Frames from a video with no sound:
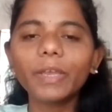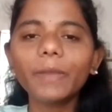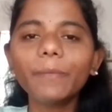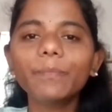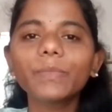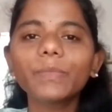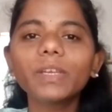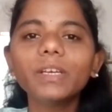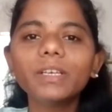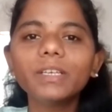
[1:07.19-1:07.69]

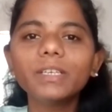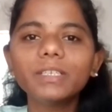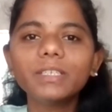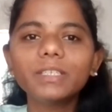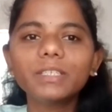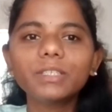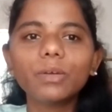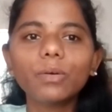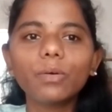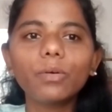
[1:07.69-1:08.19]
Okay,
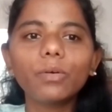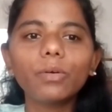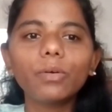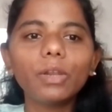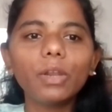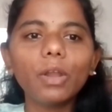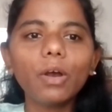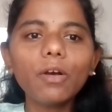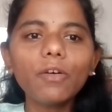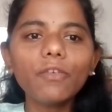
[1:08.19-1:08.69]

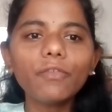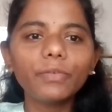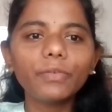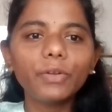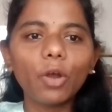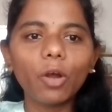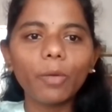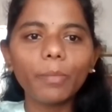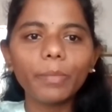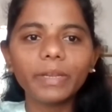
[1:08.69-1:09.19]
so law
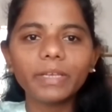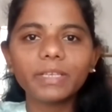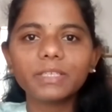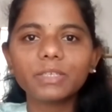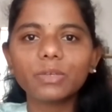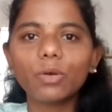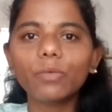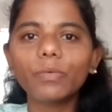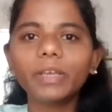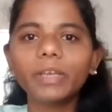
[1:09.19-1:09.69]
of
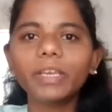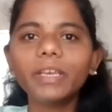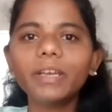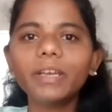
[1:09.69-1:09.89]
dominance over